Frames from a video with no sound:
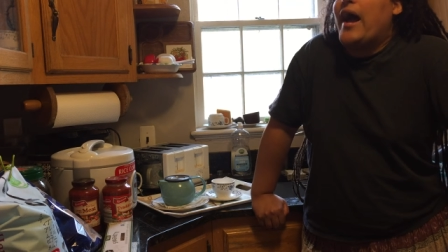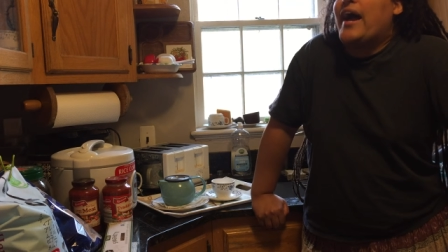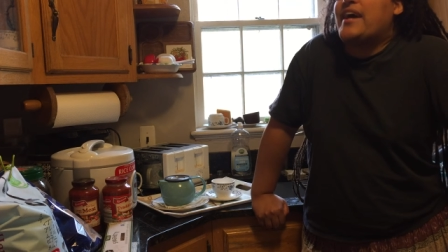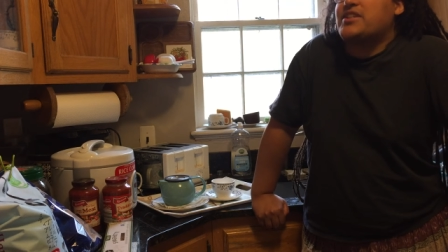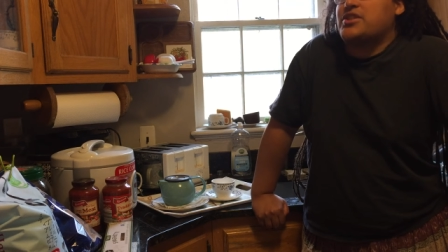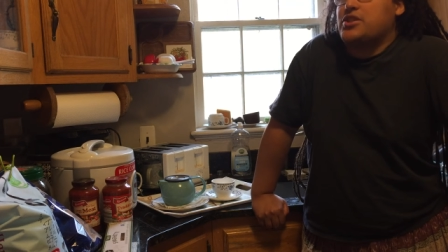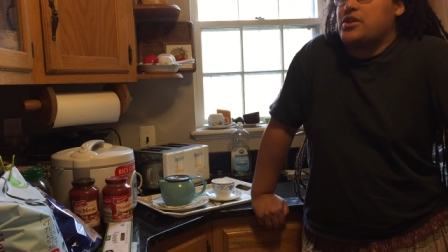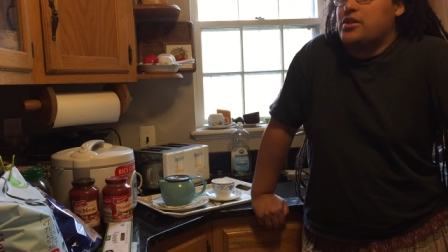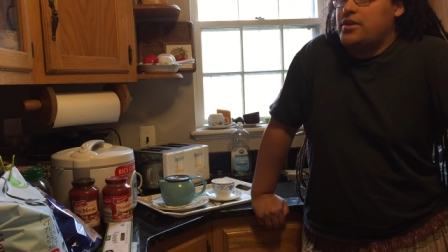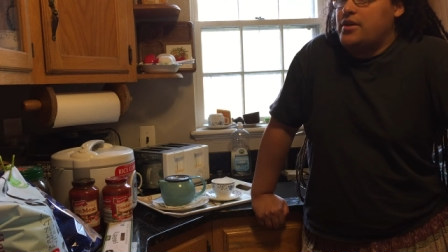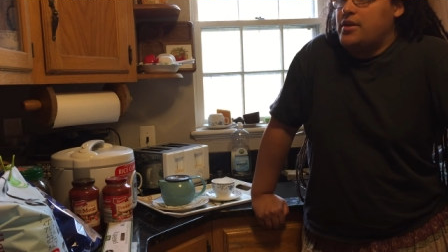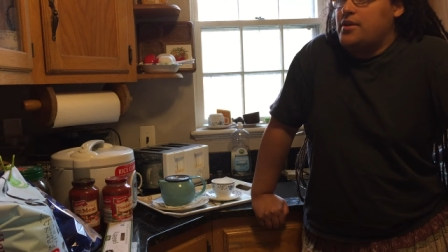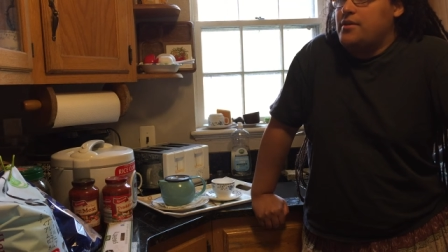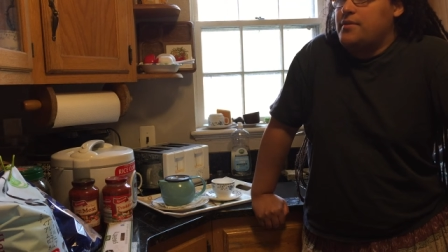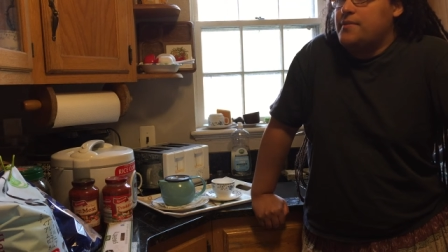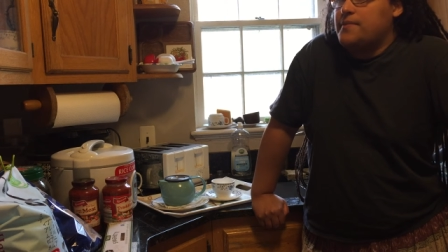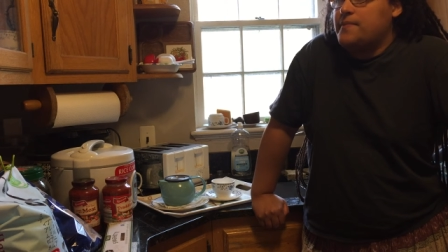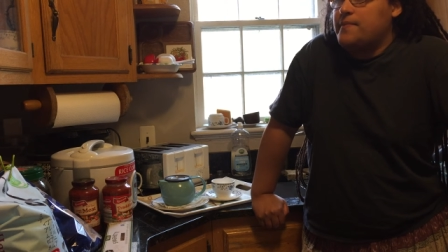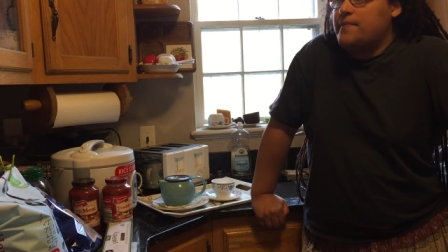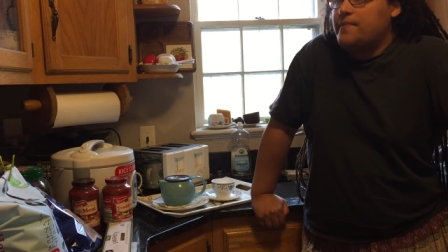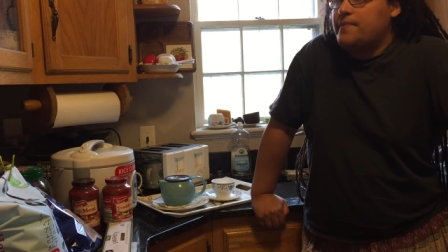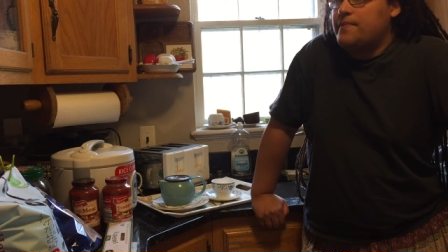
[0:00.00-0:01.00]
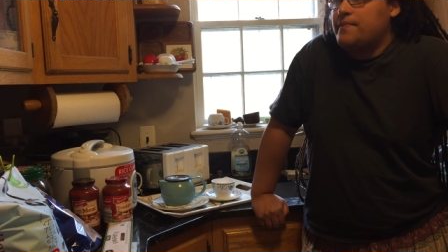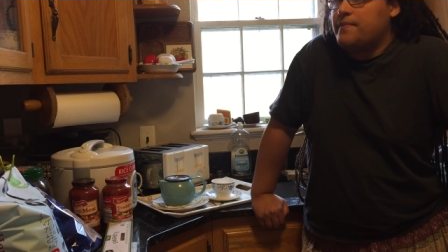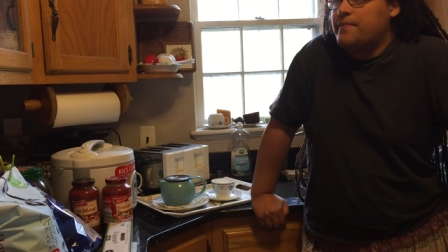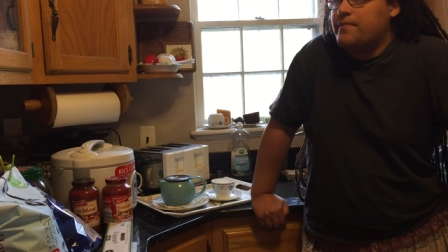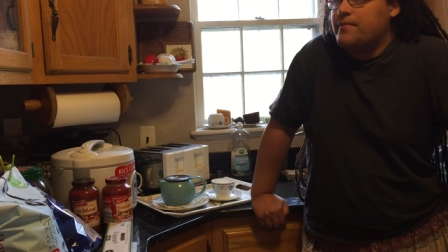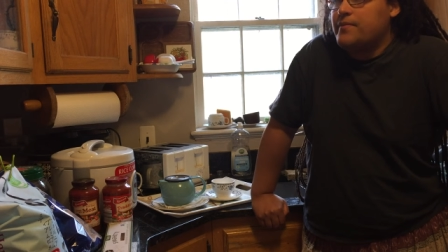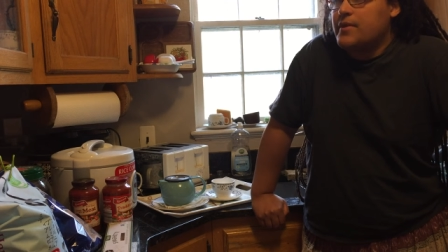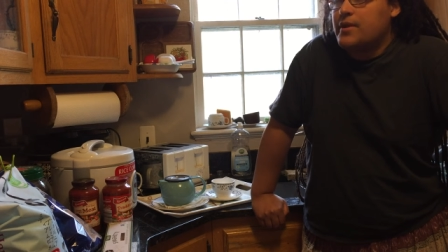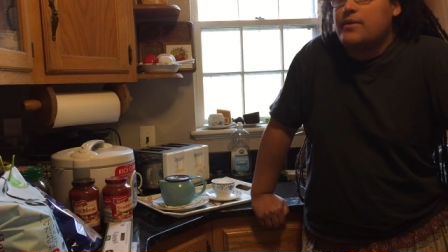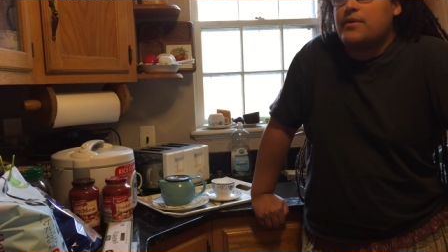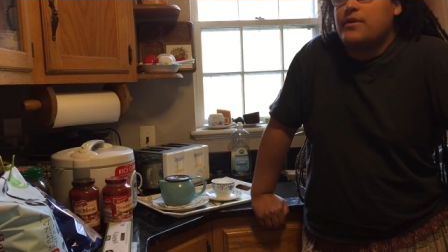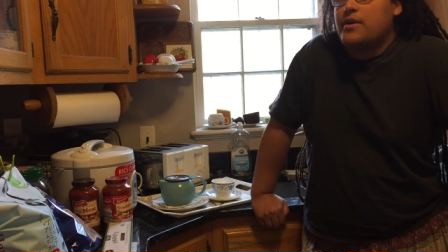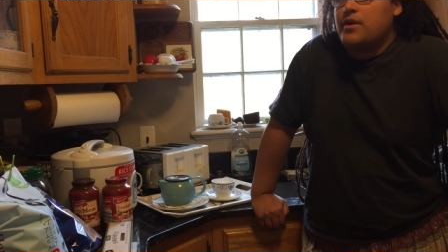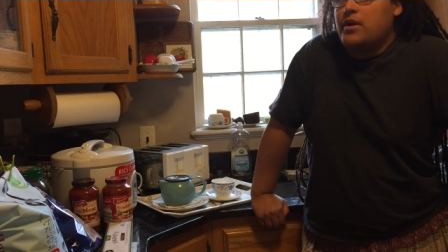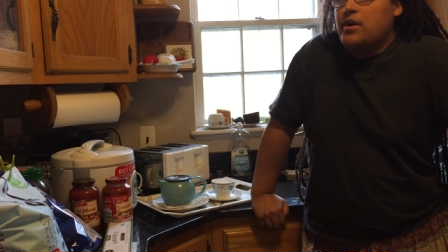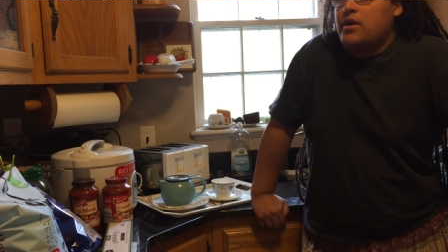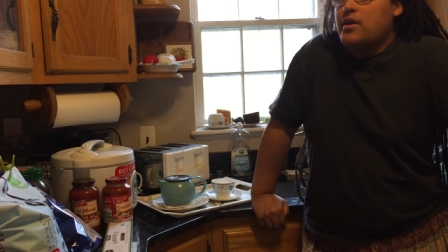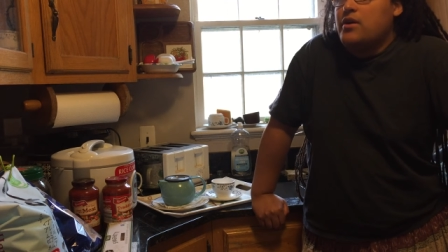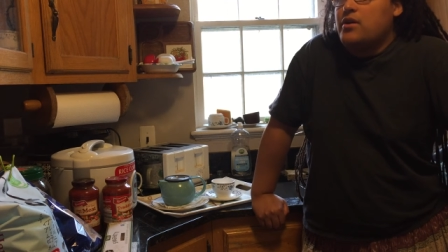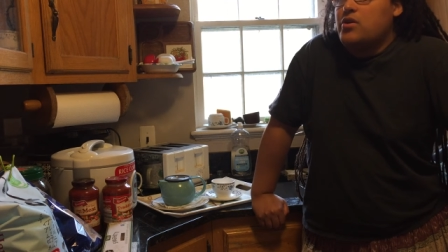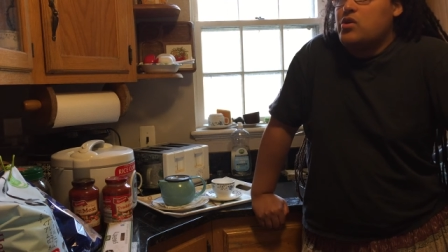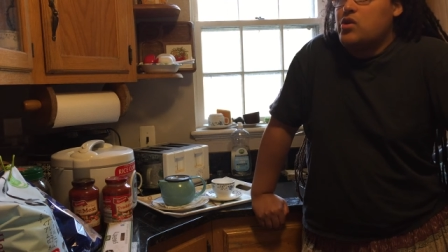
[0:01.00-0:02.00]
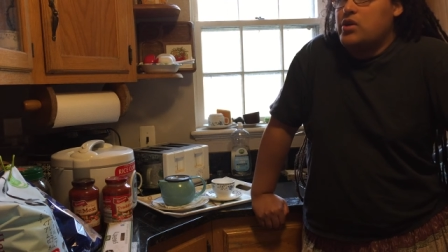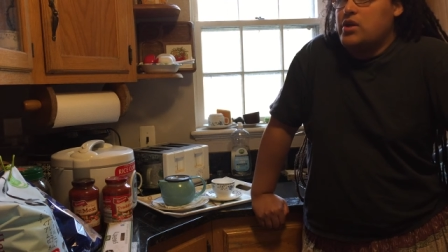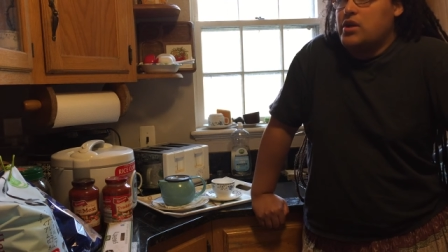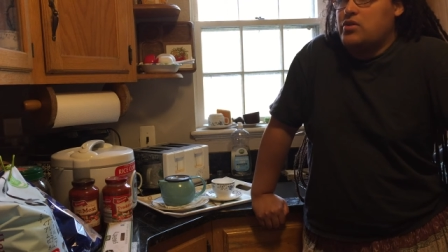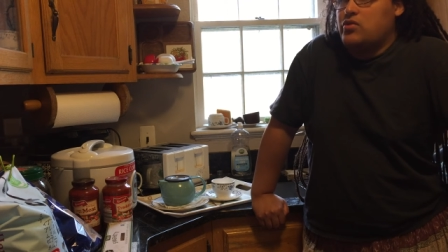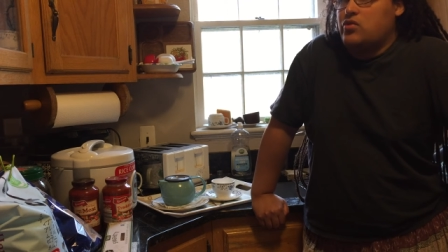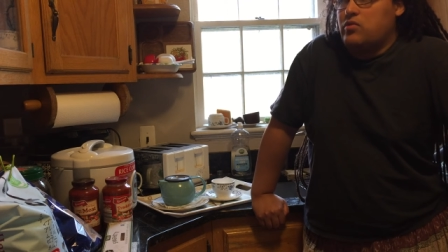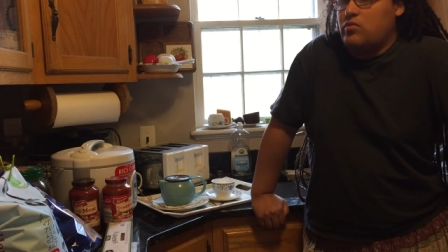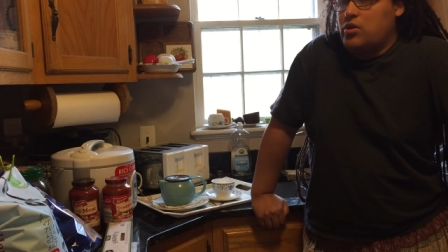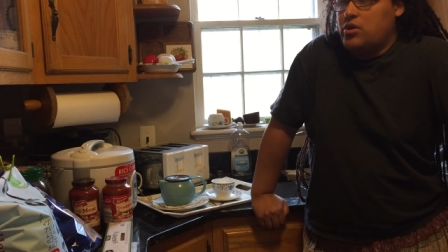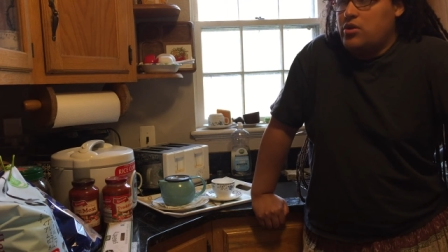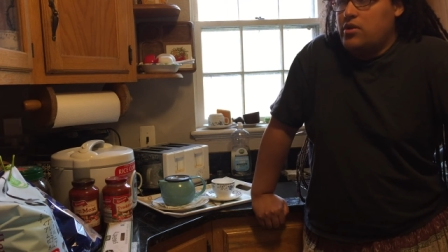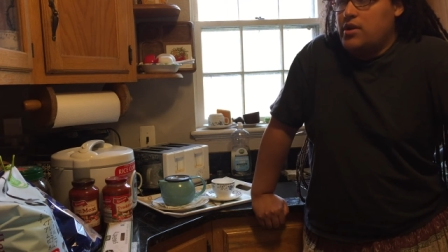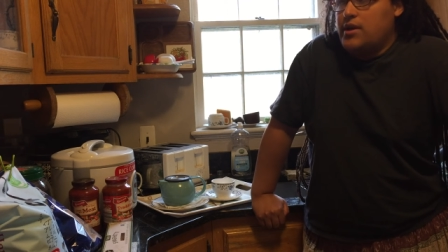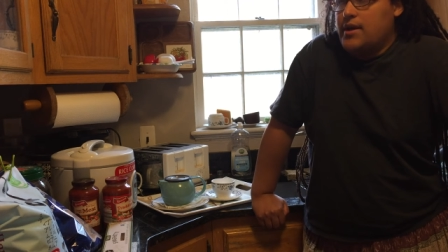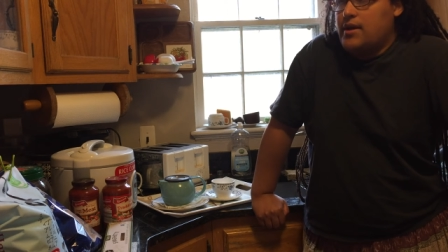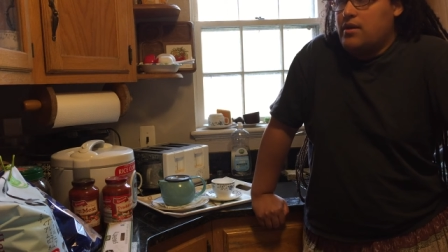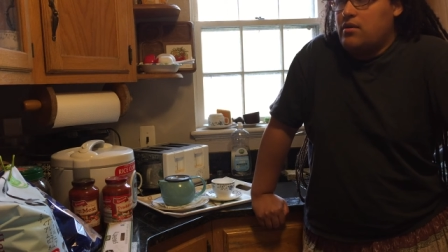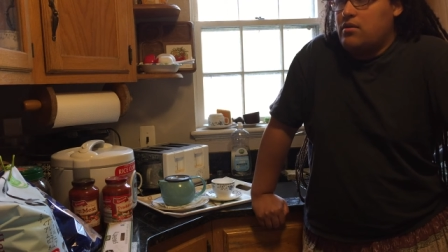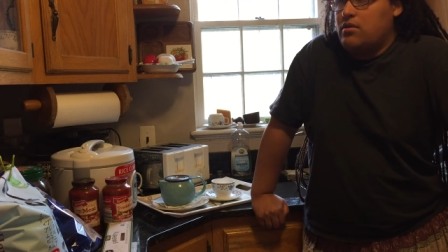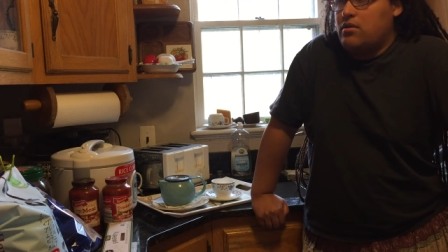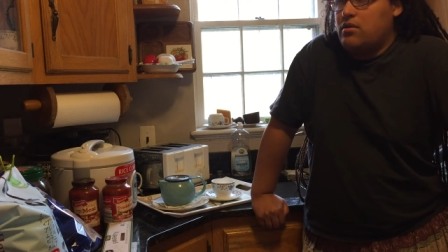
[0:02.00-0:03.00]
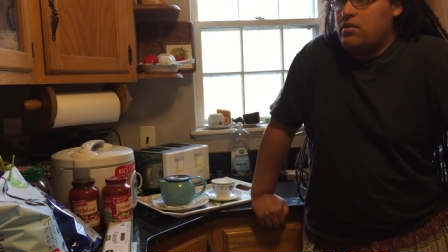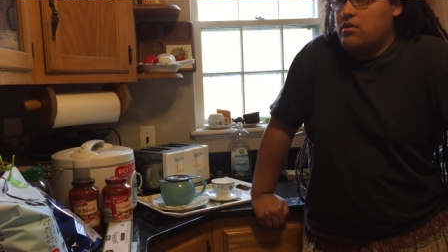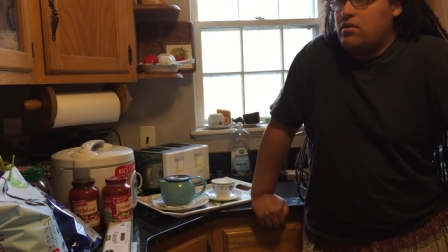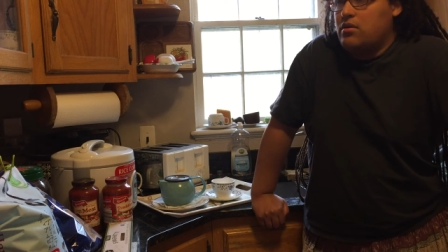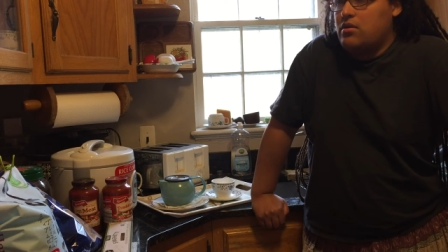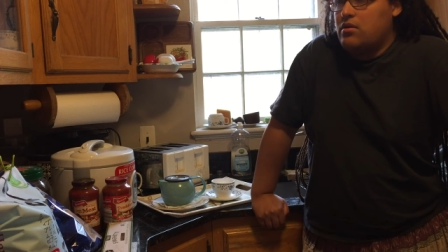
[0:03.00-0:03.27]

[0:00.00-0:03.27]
actually, you did some good there.